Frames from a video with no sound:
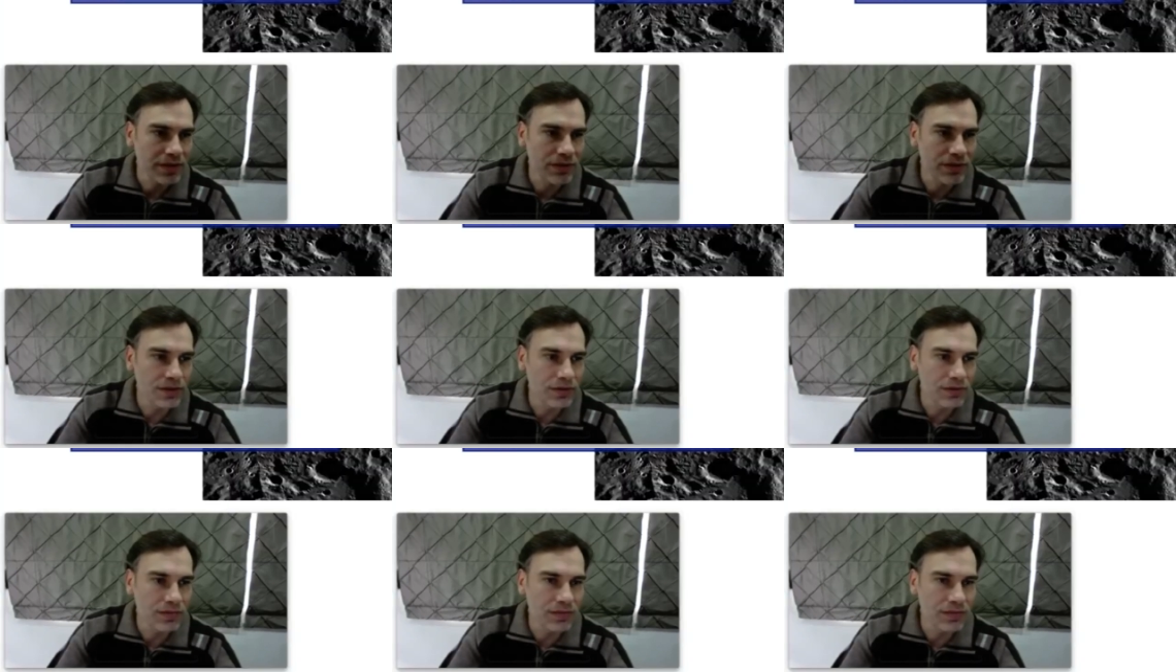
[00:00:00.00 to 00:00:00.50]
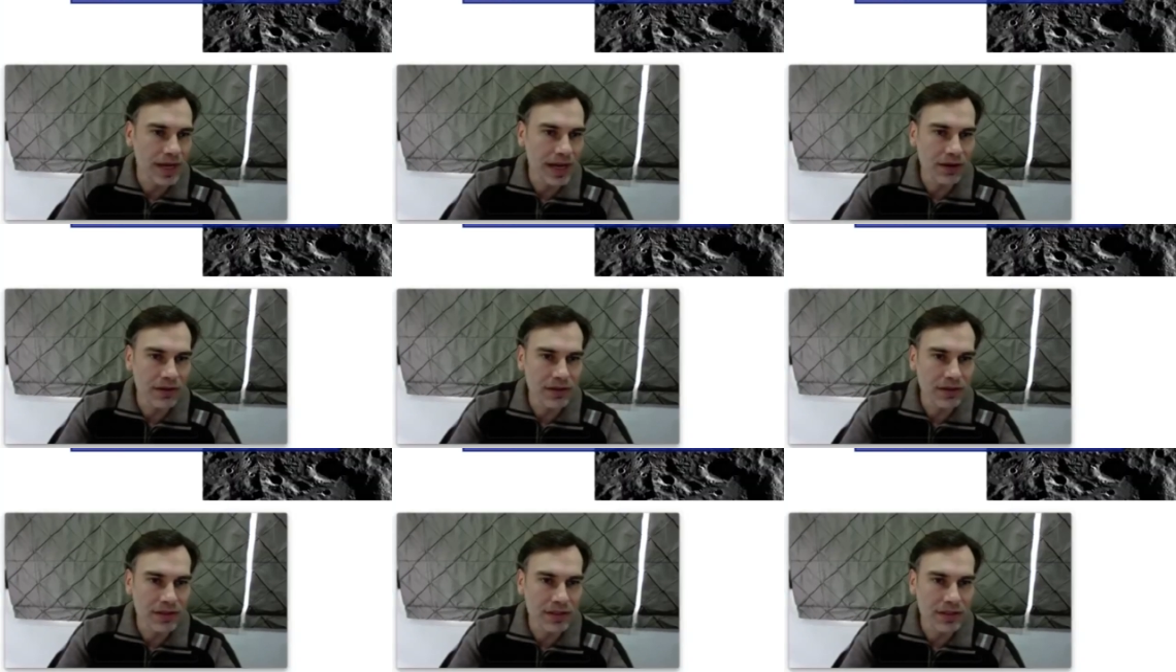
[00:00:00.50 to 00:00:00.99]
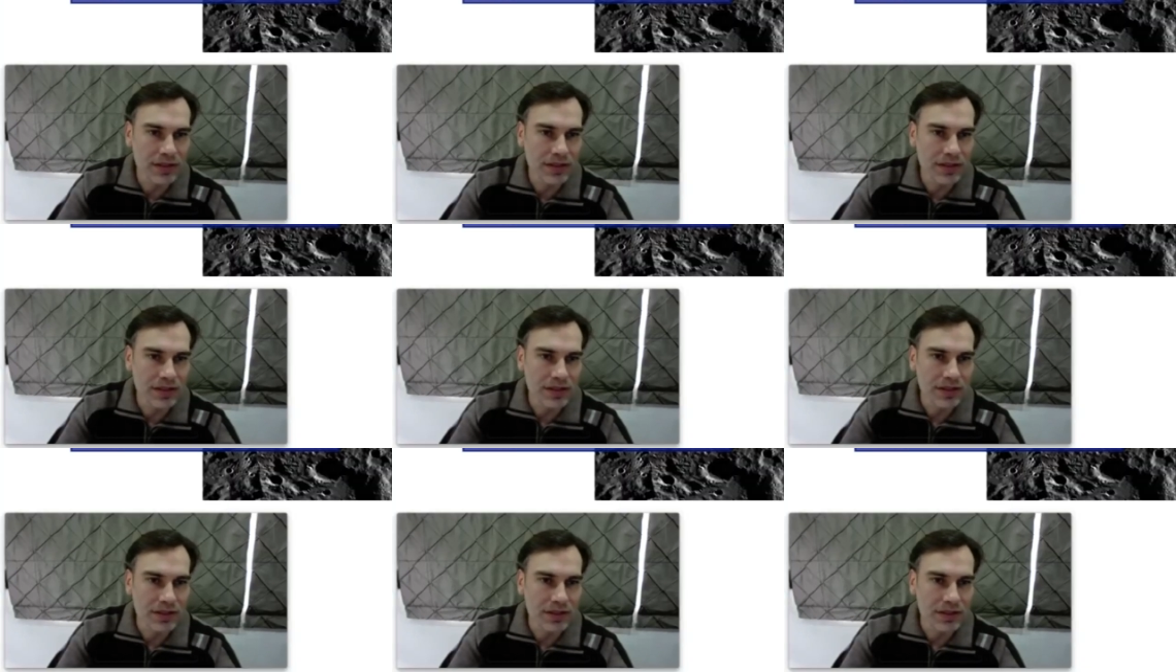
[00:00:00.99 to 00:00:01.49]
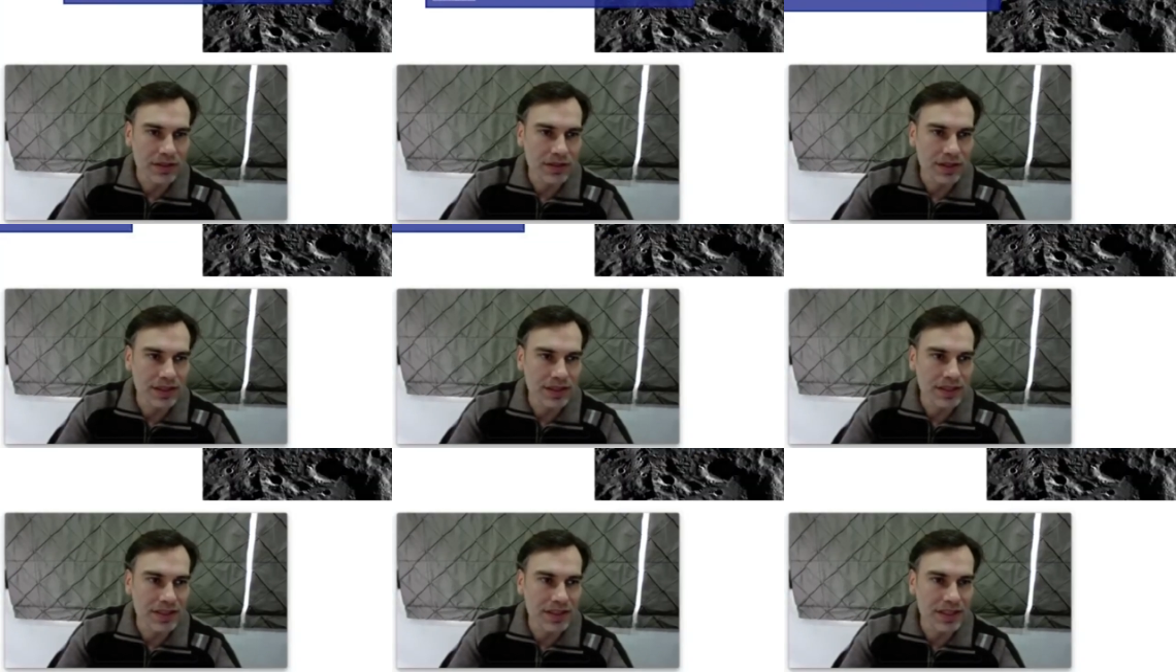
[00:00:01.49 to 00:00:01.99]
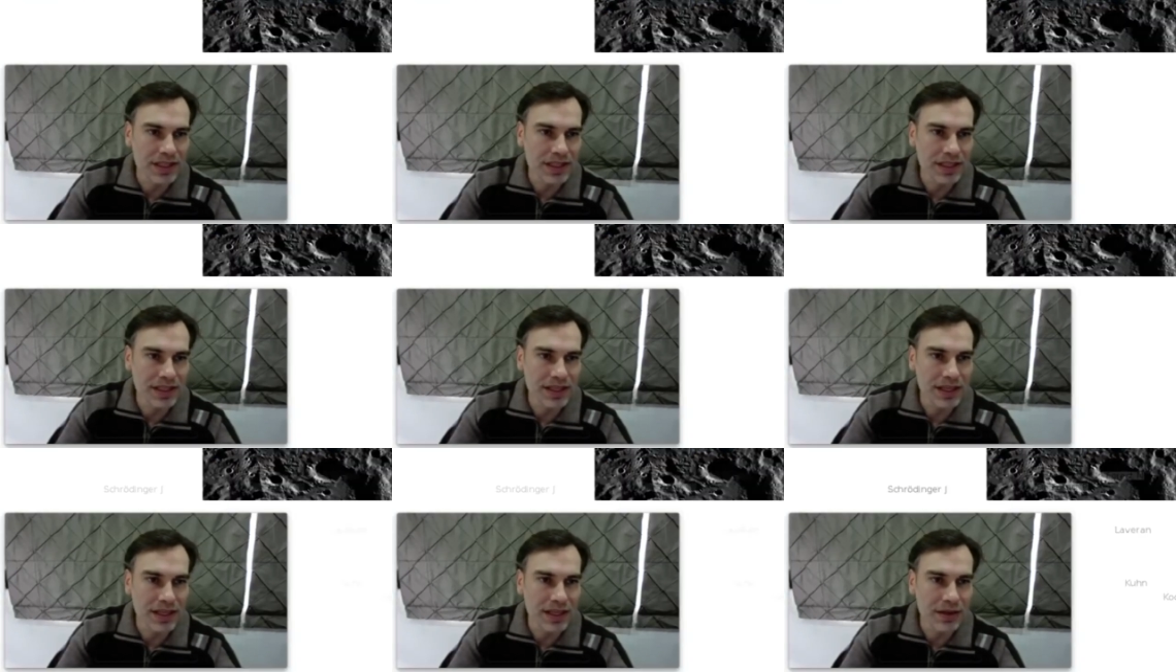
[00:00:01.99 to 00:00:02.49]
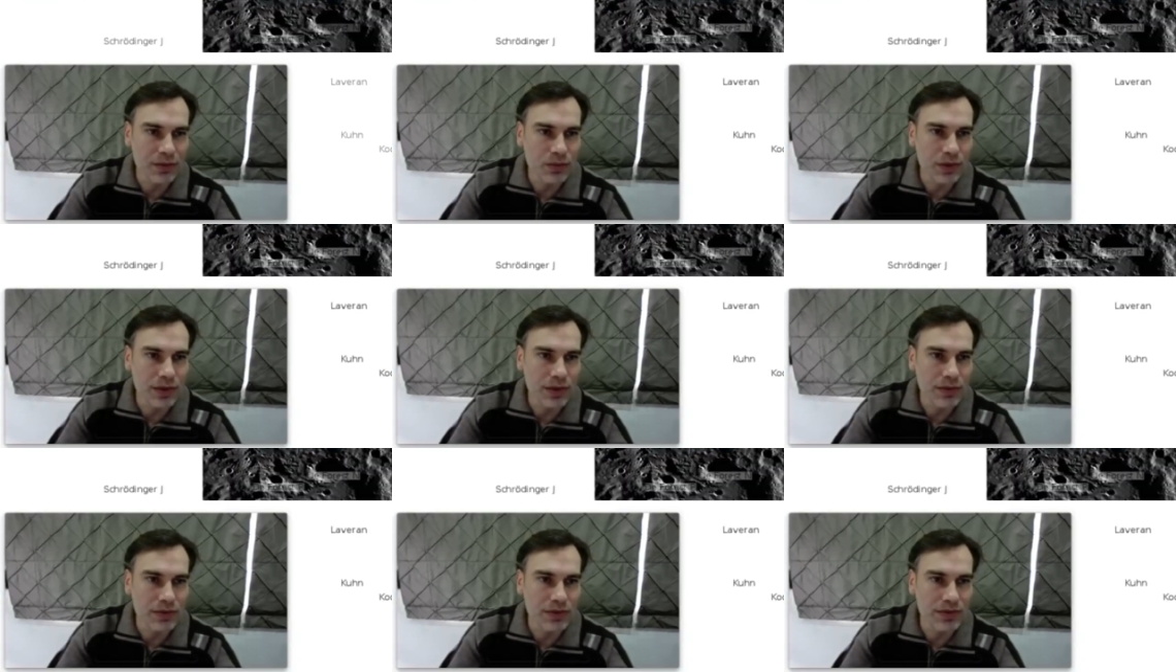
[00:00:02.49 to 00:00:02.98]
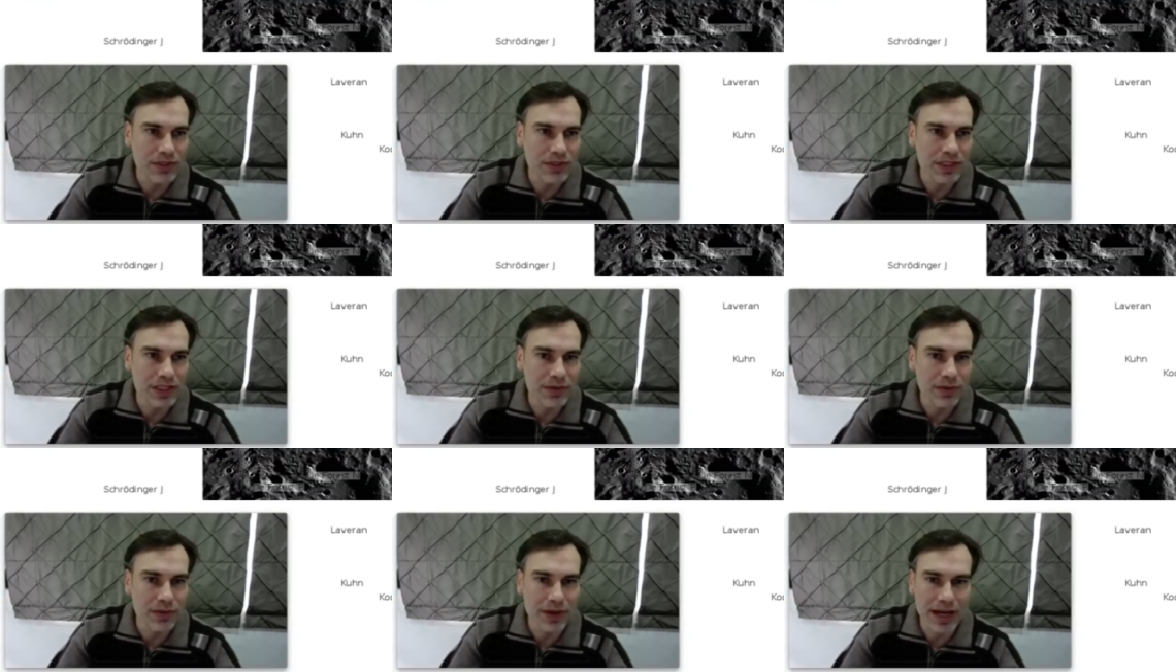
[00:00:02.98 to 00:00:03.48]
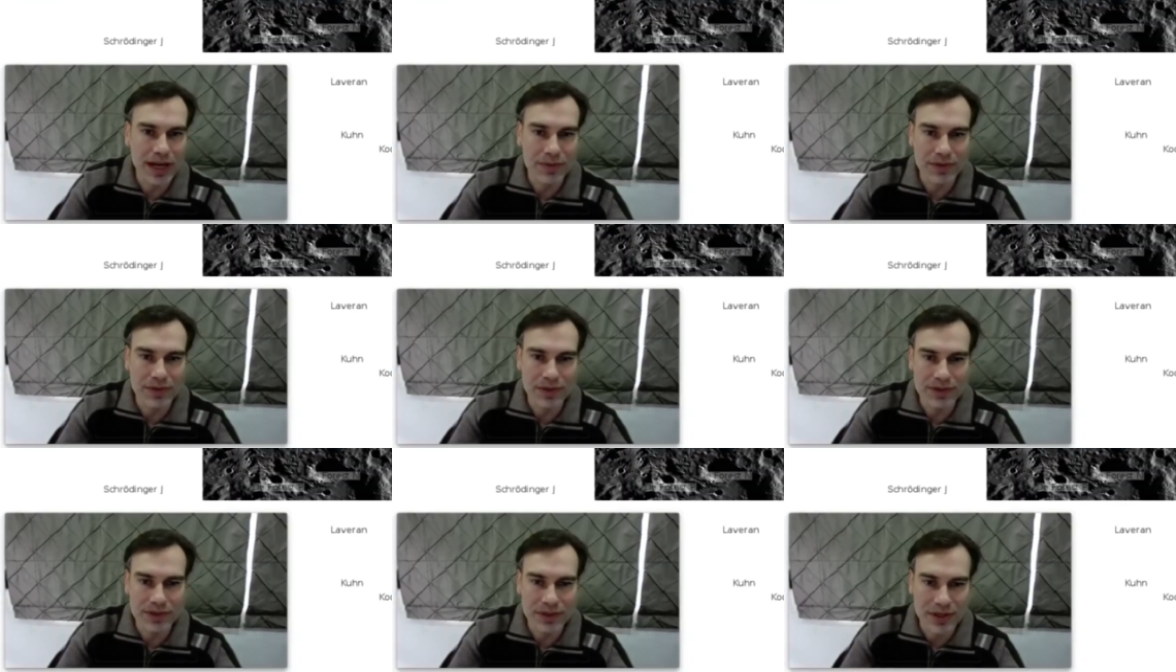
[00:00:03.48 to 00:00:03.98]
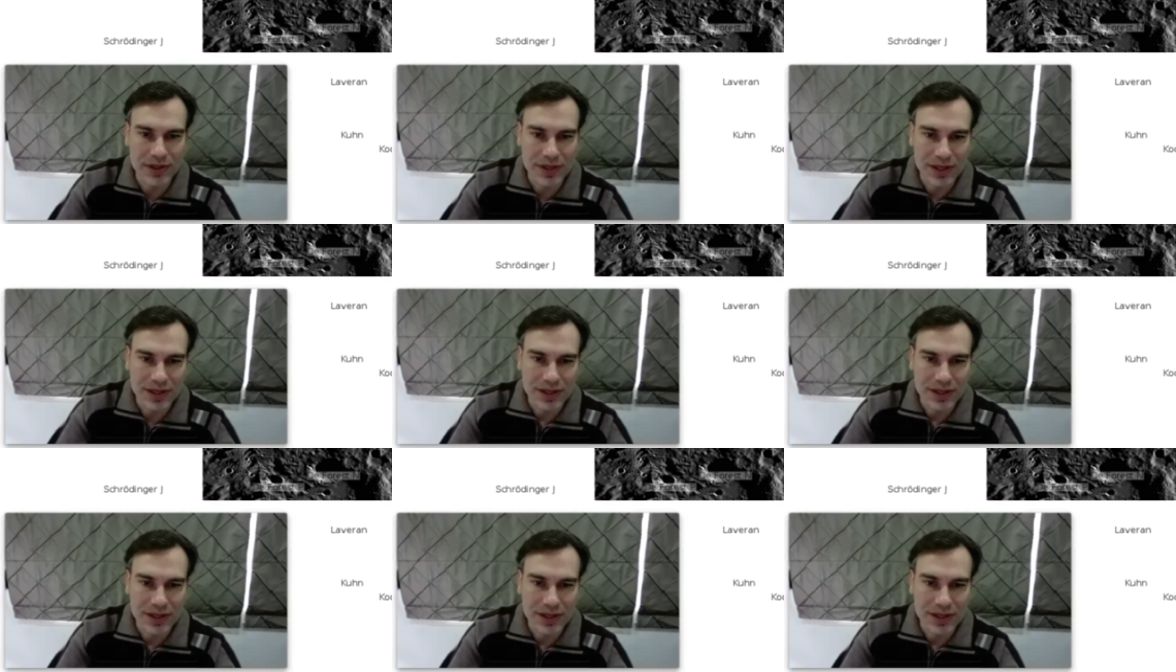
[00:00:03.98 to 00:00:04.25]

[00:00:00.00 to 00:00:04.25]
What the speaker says: zoom out so you can see it, and we will see what happens.